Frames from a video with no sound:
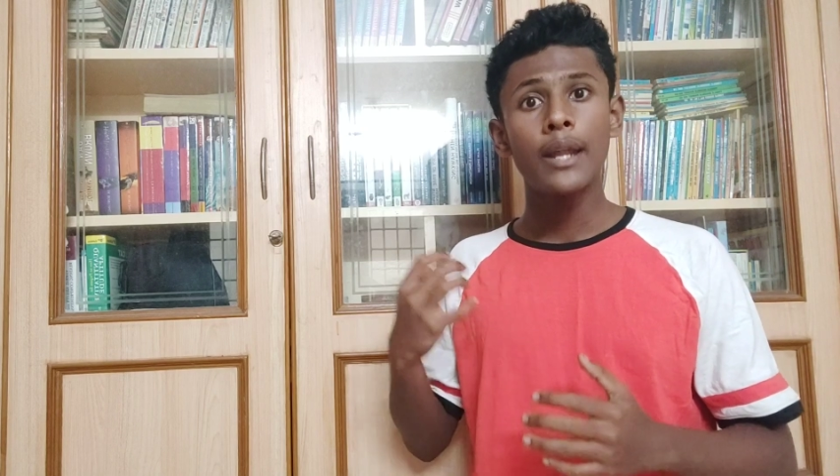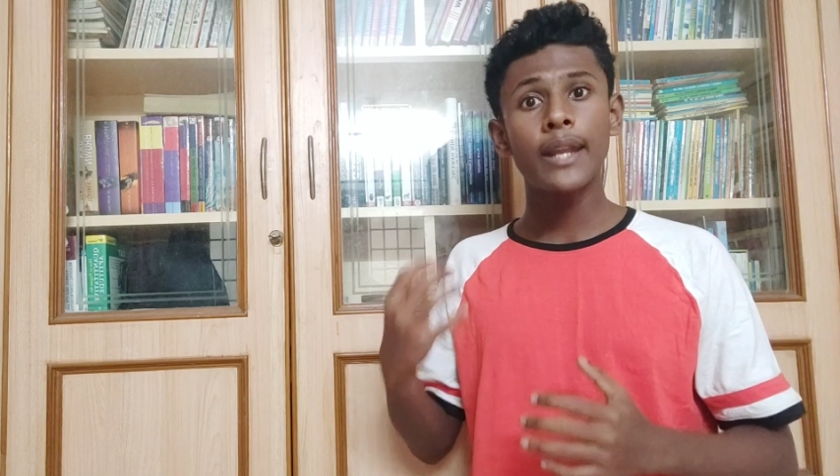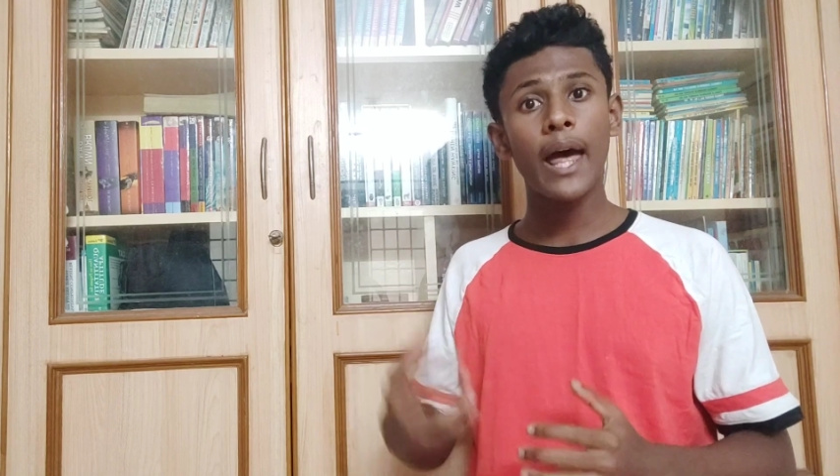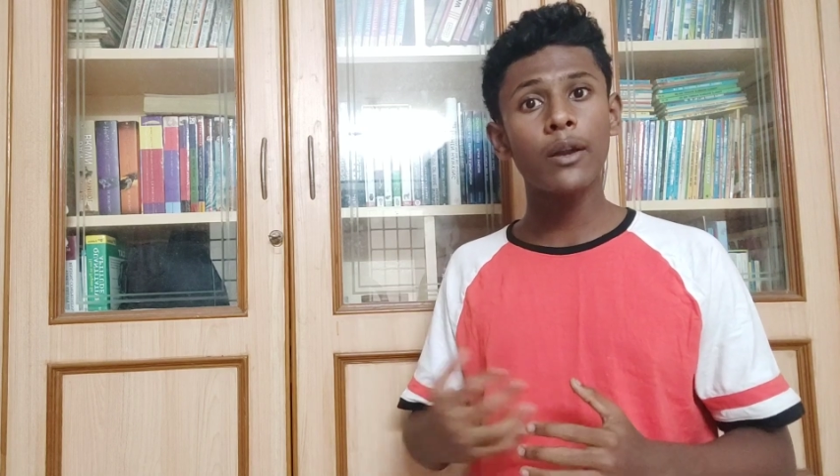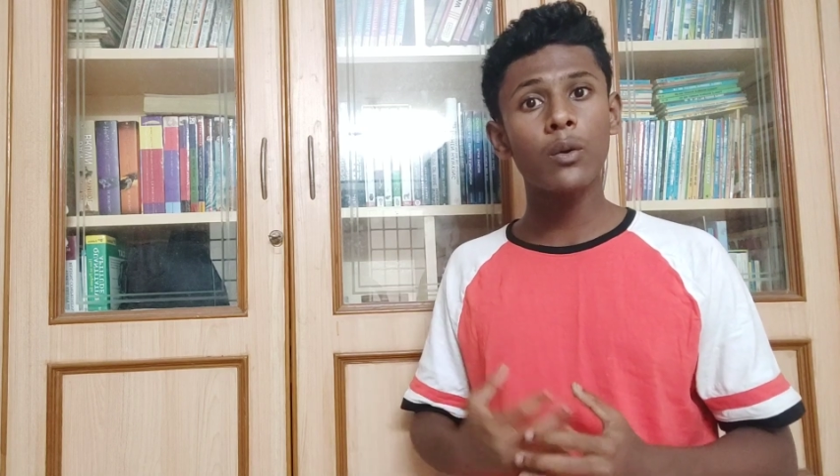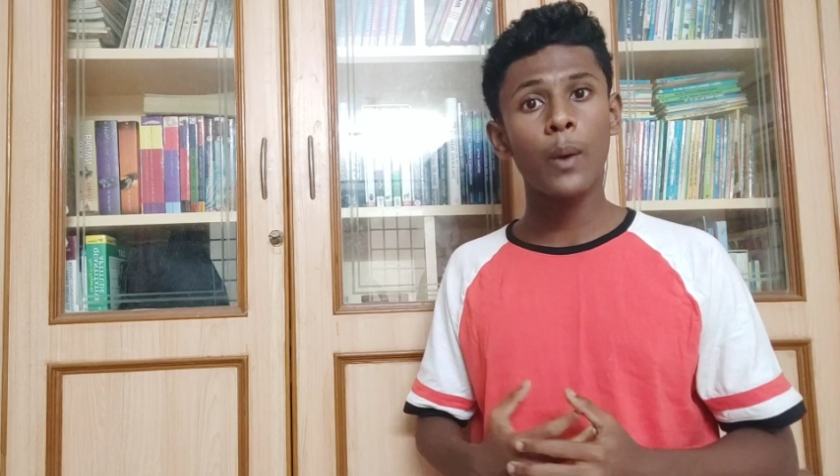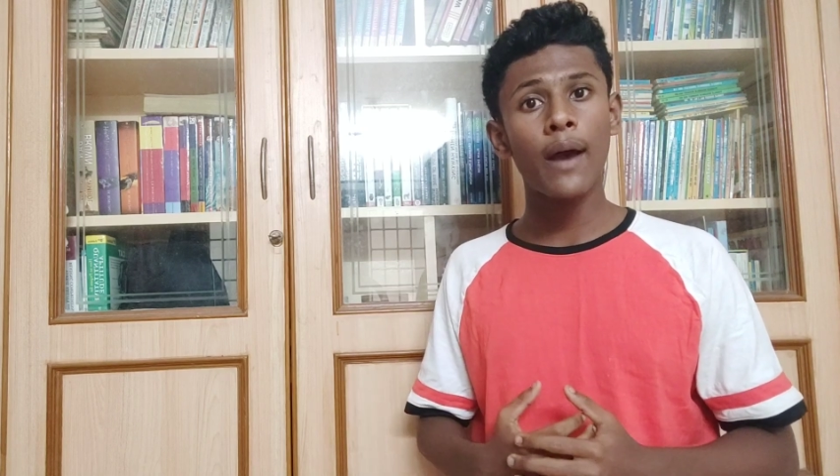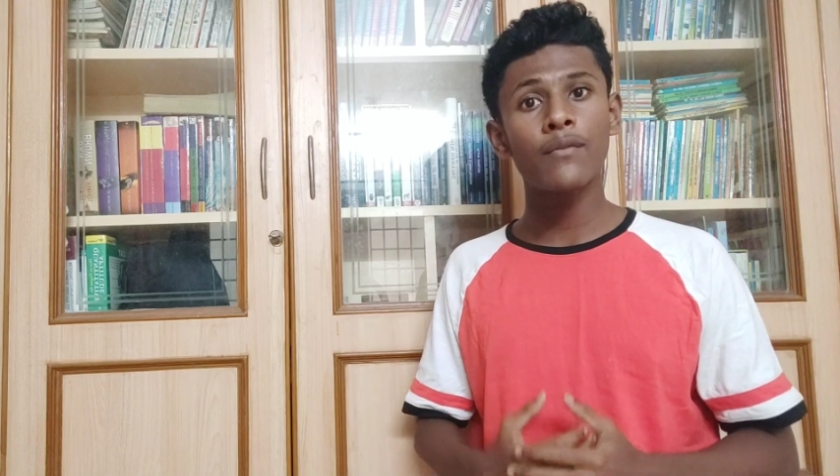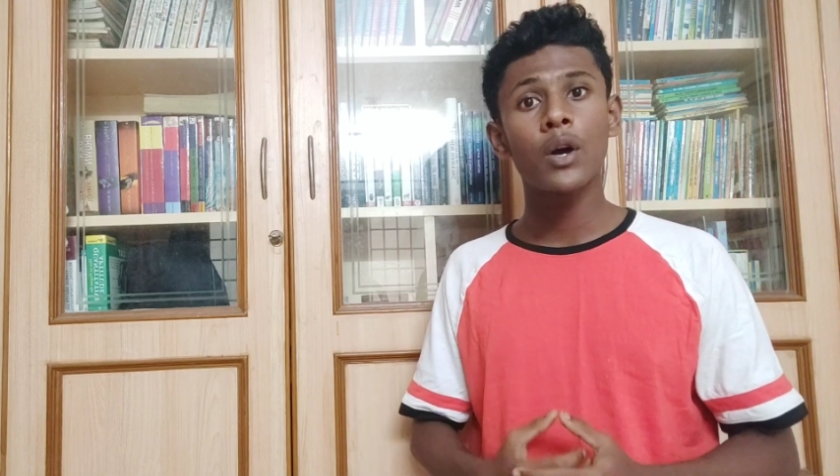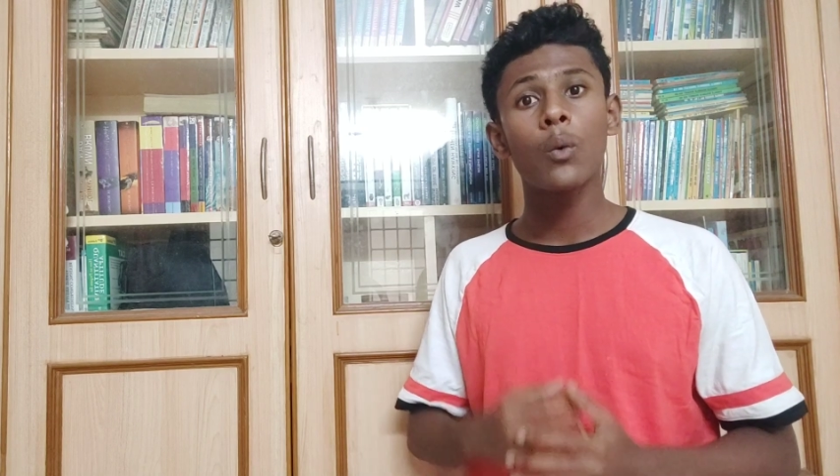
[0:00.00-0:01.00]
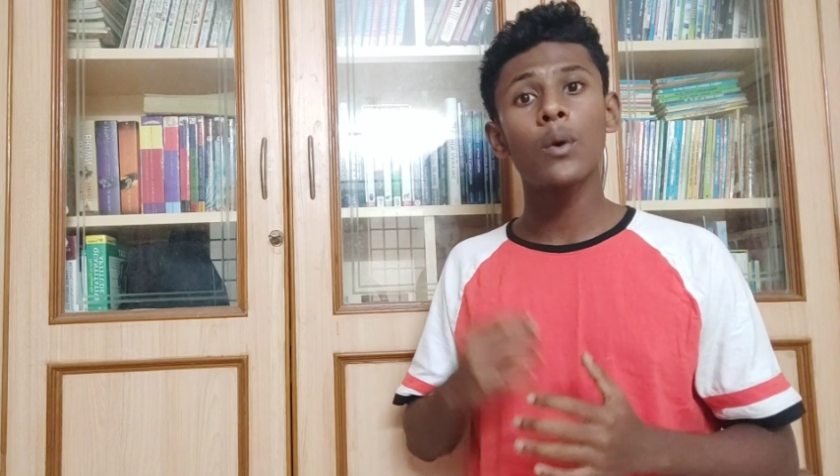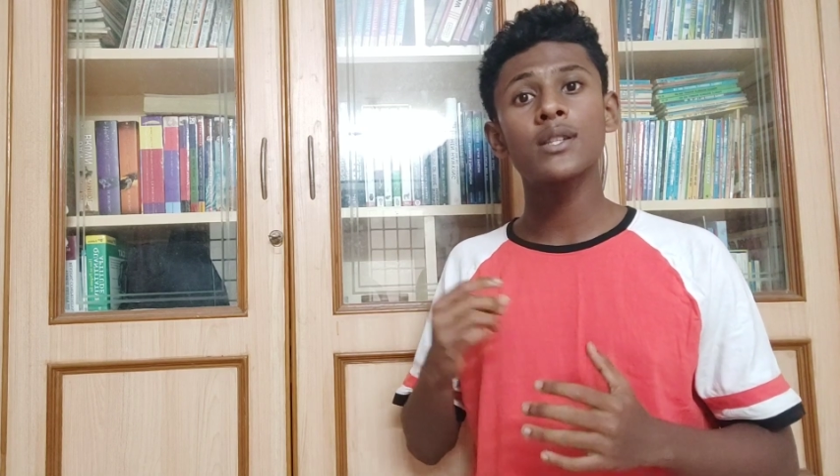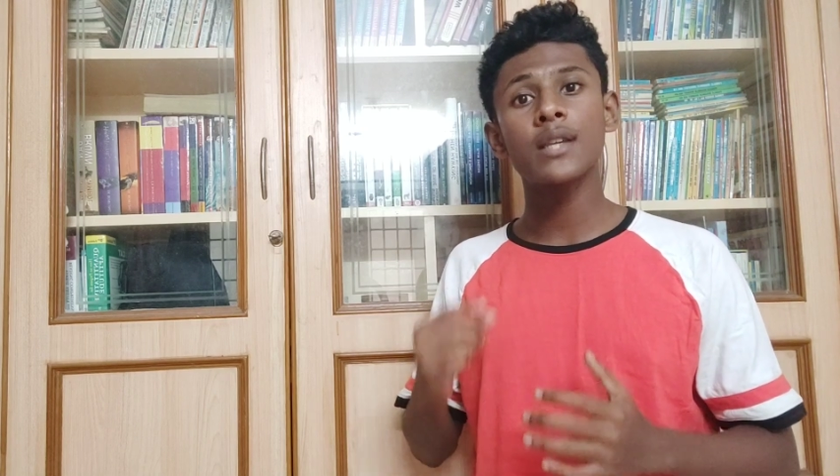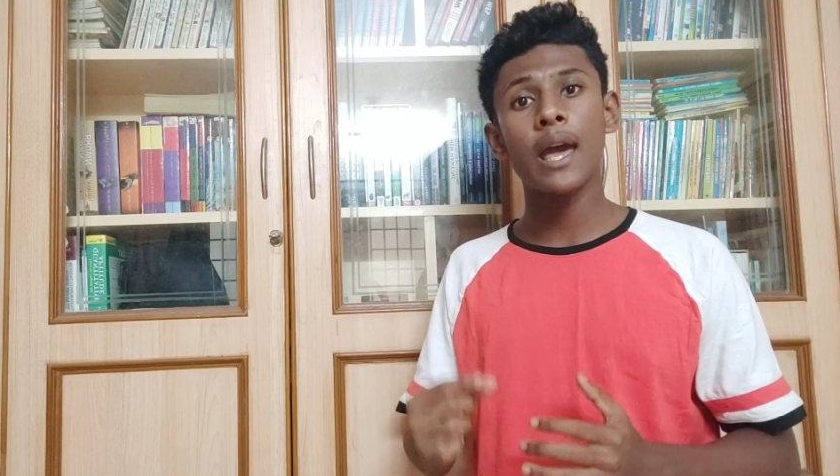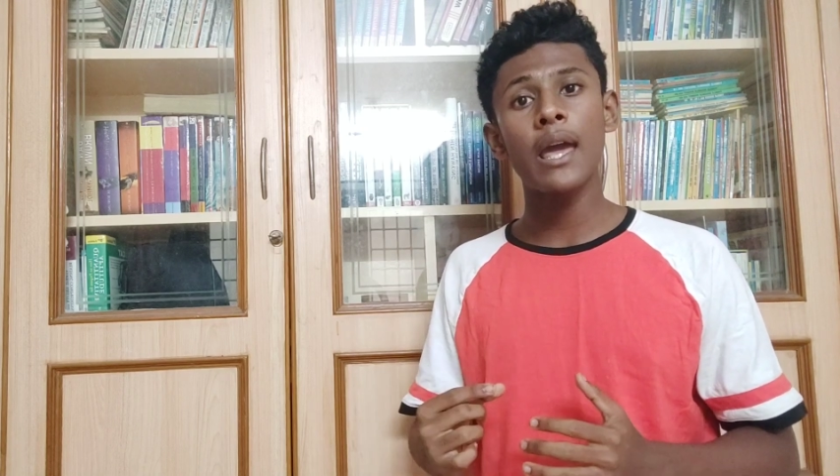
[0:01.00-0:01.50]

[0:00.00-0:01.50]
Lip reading: Nanograv was